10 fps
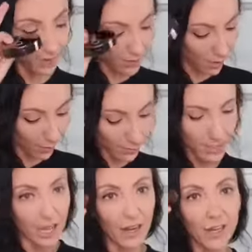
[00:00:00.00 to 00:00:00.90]
It's not what I'm
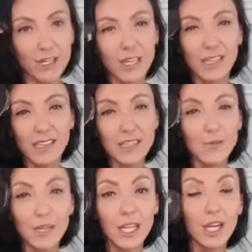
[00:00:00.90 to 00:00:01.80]
saying. It's just like this
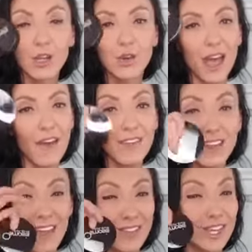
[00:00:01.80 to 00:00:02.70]
one here, you could have it
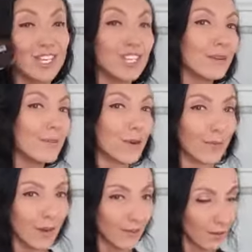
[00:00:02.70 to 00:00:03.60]
at the gym or
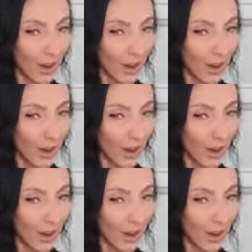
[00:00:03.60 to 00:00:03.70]
whatever,